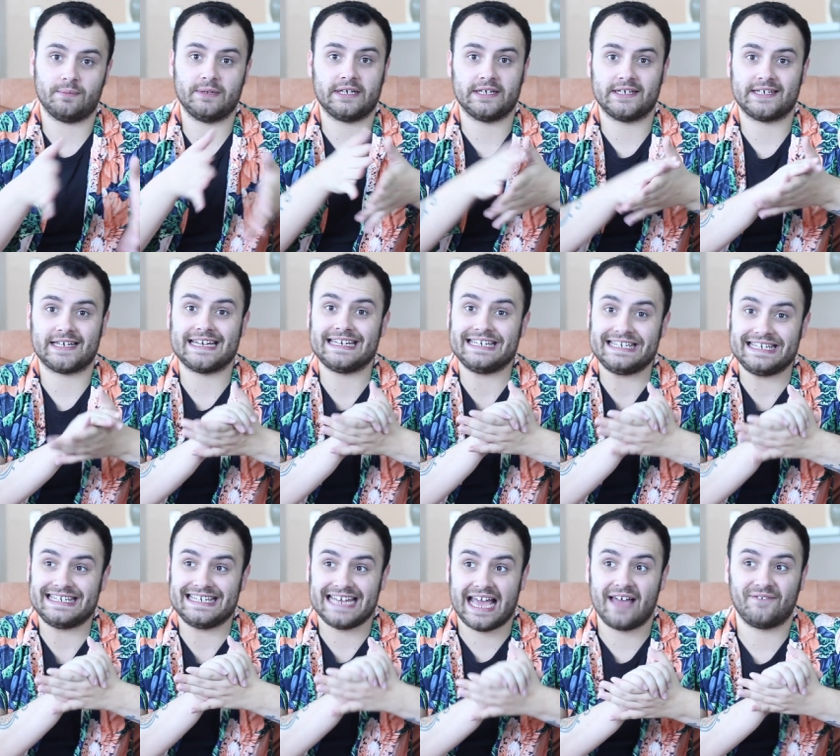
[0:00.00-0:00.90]
because I
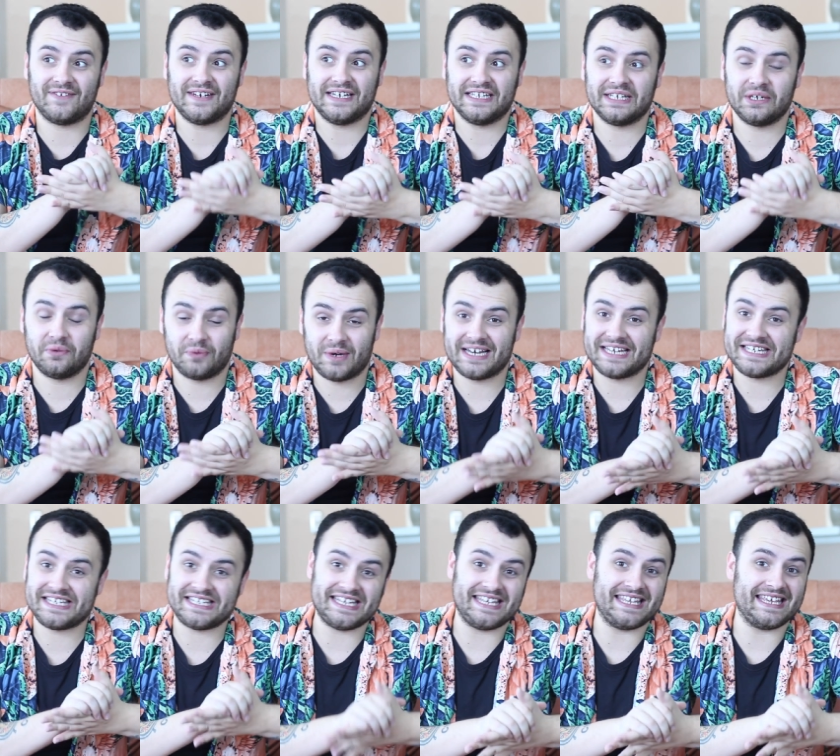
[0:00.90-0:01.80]
definitely want to
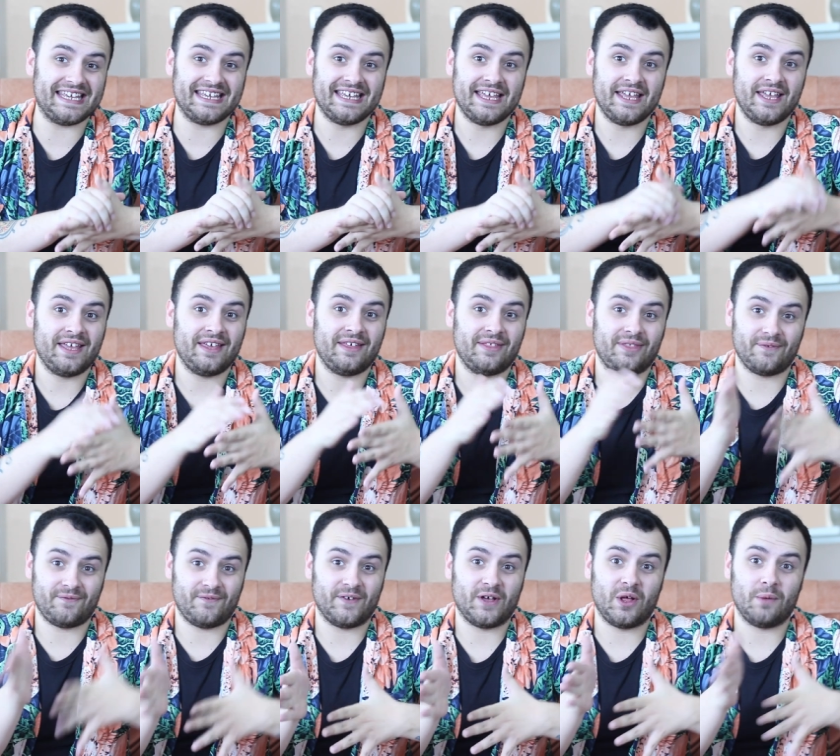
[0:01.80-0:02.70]
see
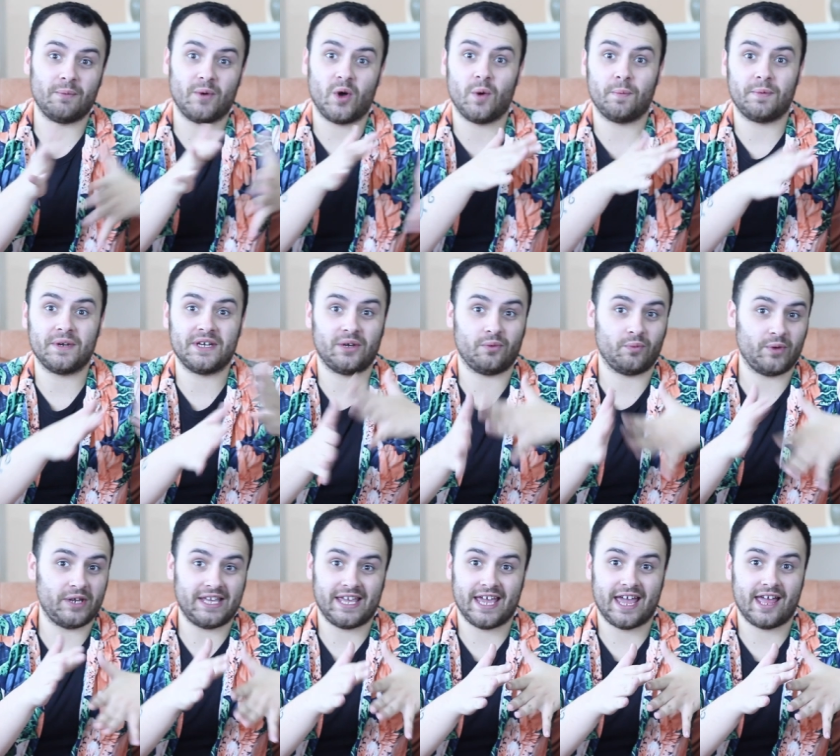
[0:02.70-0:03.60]
the film opening
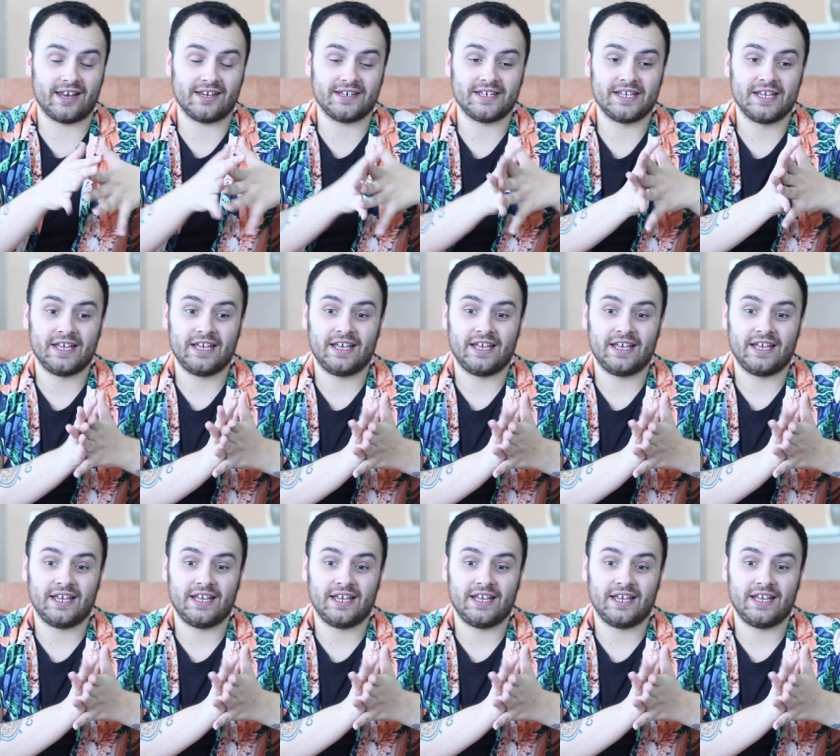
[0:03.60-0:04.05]
weekend,